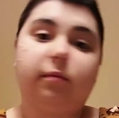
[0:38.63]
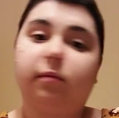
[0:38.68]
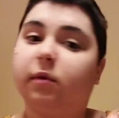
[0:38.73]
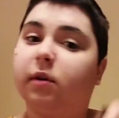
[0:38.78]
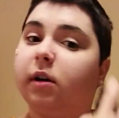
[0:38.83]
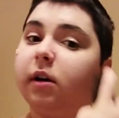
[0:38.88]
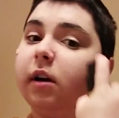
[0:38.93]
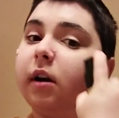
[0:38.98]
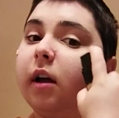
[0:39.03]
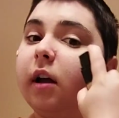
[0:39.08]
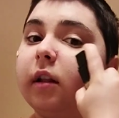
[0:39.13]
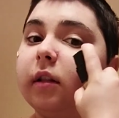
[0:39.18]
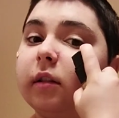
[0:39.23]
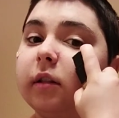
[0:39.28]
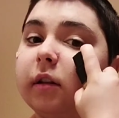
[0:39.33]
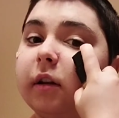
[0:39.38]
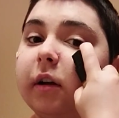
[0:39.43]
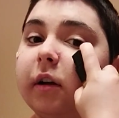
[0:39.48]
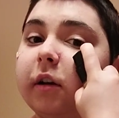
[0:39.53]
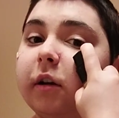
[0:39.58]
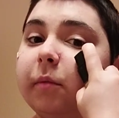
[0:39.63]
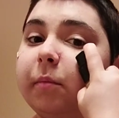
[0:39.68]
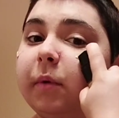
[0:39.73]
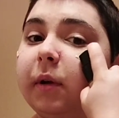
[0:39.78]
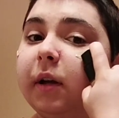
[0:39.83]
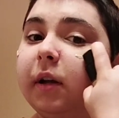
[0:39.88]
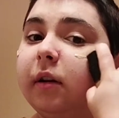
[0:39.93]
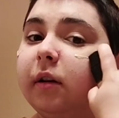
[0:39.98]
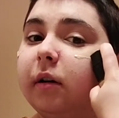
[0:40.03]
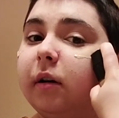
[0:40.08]
put a little
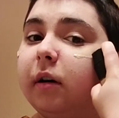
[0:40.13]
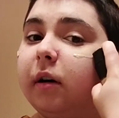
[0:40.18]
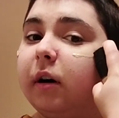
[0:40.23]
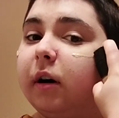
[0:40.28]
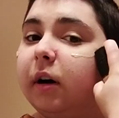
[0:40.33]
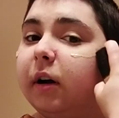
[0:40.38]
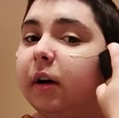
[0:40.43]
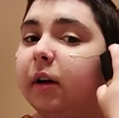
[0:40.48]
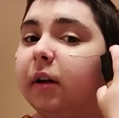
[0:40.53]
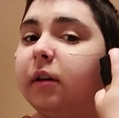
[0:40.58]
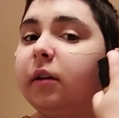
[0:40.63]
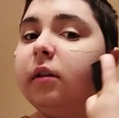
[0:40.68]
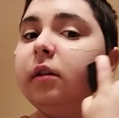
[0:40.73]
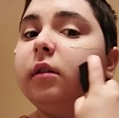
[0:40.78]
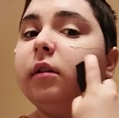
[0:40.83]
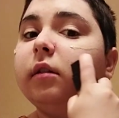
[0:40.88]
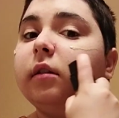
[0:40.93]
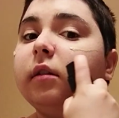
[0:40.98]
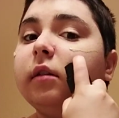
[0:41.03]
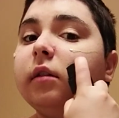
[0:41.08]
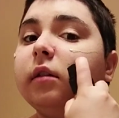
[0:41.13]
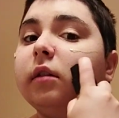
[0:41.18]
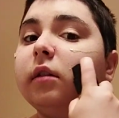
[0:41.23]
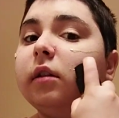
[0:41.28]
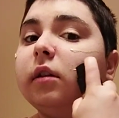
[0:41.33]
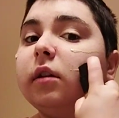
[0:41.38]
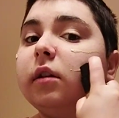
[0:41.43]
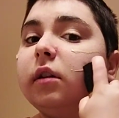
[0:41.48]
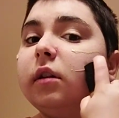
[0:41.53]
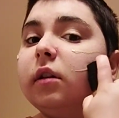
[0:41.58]
bit on
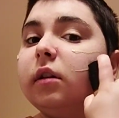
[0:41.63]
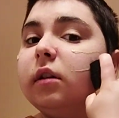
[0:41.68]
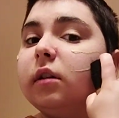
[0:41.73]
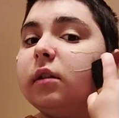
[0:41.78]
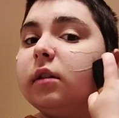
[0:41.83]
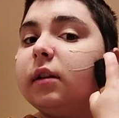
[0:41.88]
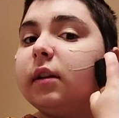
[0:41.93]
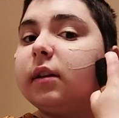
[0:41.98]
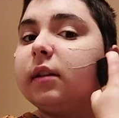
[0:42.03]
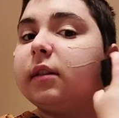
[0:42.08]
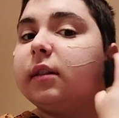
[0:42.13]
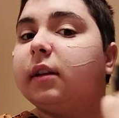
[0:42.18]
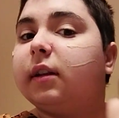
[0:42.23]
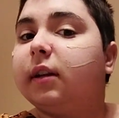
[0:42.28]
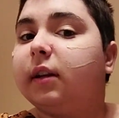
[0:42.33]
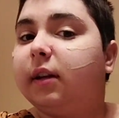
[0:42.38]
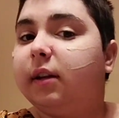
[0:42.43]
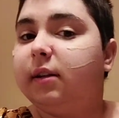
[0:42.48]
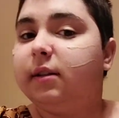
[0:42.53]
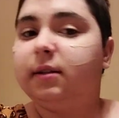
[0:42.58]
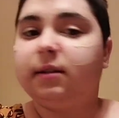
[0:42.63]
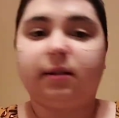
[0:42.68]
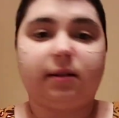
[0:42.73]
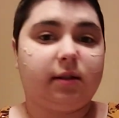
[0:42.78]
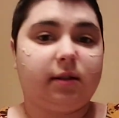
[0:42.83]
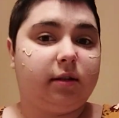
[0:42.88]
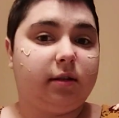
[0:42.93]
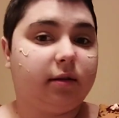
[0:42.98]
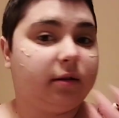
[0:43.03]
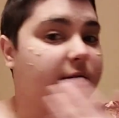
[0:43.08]
like
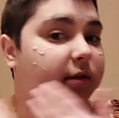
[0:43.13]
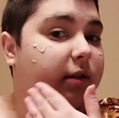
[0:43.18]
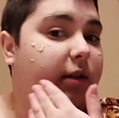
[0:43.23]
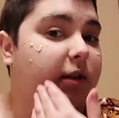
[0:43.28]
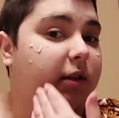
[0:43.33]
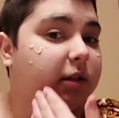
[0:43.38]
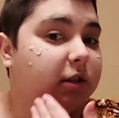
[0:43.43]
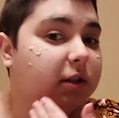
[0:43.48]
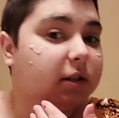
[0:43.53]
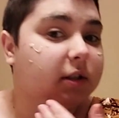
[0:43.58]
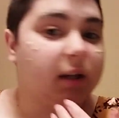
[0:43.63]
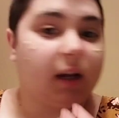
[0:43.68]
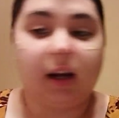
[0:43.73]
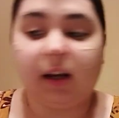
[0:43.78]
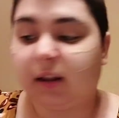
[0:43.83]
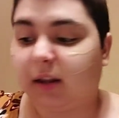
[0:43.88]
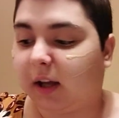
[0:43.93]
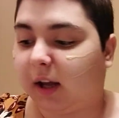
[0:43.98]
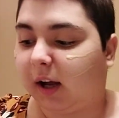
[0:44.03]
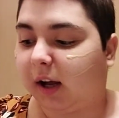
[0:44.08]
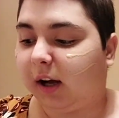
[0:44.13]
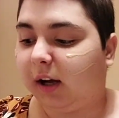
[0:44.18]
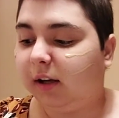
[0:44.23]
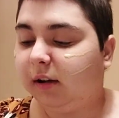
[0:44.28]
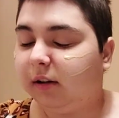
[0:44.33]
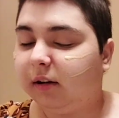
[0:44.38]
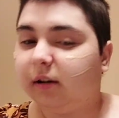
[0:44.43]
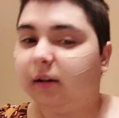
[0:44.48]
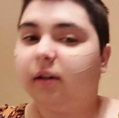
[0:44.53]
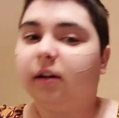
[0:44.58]
this. See, just like
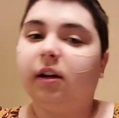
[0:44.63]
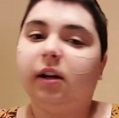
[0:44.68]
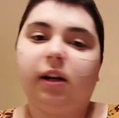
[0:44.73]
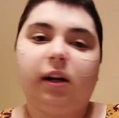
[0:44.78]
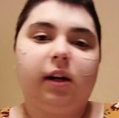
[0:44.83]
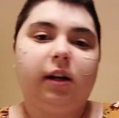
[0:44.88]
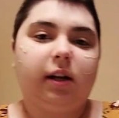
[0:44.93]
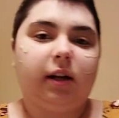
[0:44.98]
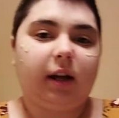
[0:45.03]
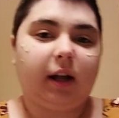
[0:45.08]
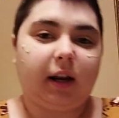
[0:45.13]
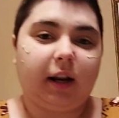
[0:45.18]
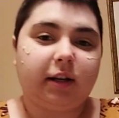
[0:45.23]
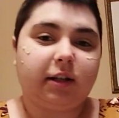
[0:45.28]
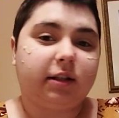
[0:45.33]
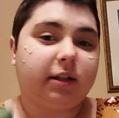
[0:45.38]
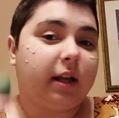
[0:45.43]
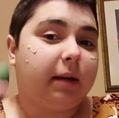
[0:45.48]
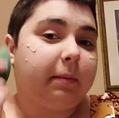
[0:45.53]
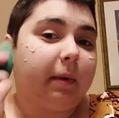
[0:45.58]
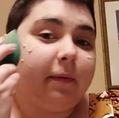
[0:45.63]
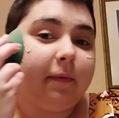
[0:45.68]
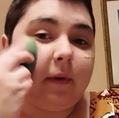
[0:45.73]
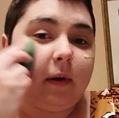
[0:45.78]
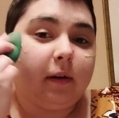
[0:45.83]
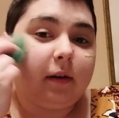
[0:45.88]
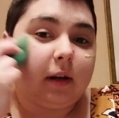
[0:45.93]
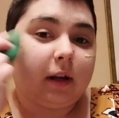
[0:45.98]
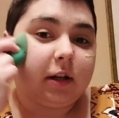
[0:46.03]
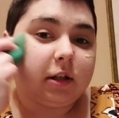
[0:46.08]
that. And I just take my
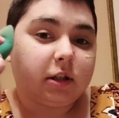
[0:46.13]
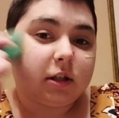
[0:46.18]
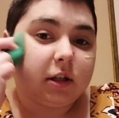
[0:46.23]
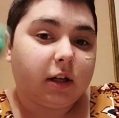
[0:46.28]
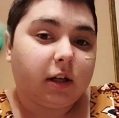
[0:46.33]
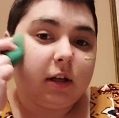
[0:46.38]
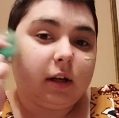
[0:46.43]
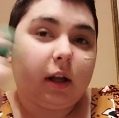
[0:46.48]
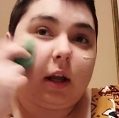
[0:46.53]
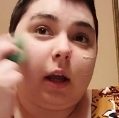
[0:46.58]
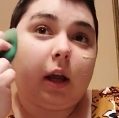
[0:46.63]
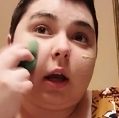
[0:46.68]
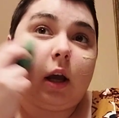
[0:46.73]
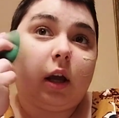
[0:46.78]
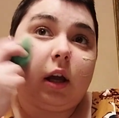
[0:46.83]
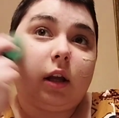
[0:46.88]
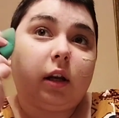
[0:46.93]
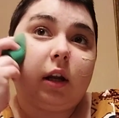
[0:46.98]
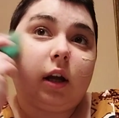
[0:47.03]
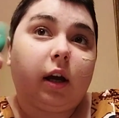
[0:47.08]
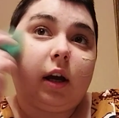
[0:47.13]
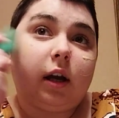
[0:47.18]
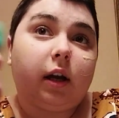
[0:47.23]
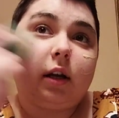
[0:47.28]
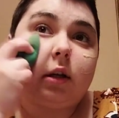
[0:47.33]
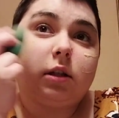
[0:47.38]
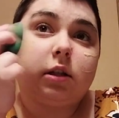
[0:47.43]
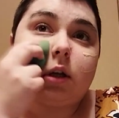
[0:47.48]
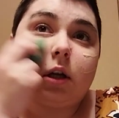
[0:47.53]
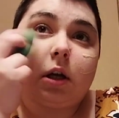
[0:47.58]
foundation and
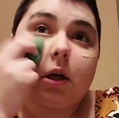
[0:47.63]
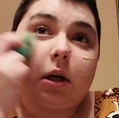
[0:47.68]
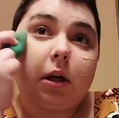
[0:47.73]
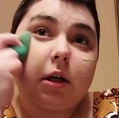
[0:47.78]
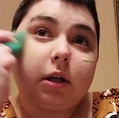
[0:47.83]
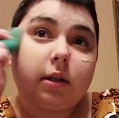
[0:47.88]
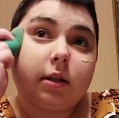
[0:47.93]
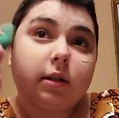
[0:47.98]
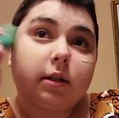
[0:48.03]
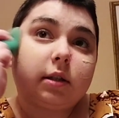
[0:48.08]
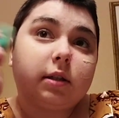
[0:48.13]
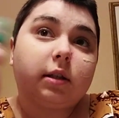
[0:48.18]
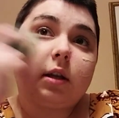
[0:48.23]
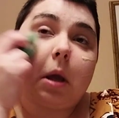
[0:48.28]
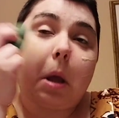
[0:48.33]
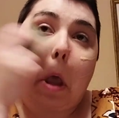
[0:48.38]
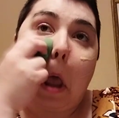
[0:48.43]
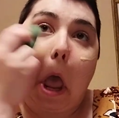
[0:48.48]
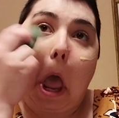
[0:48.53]
I just